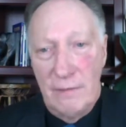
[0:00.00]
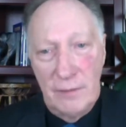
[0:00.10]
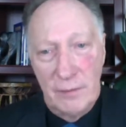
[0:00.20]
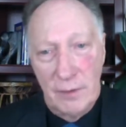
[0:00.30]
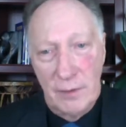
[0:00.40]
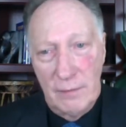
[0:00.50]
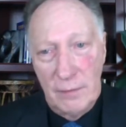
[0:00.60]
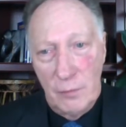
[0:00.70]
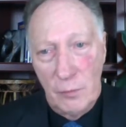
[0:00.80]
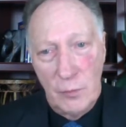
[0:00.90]

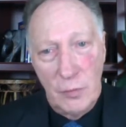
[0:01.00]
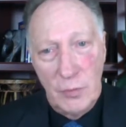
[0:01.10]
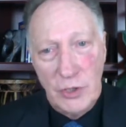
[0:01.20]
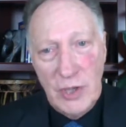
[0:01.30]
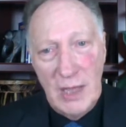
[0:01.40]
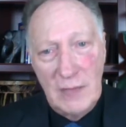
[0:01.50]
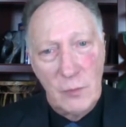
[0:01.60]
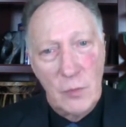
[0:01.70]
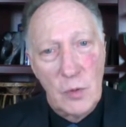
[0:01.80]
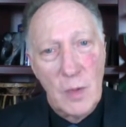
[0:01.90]
her womb, the child of
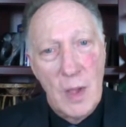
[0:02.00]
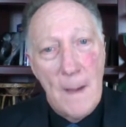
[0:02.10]
her womb.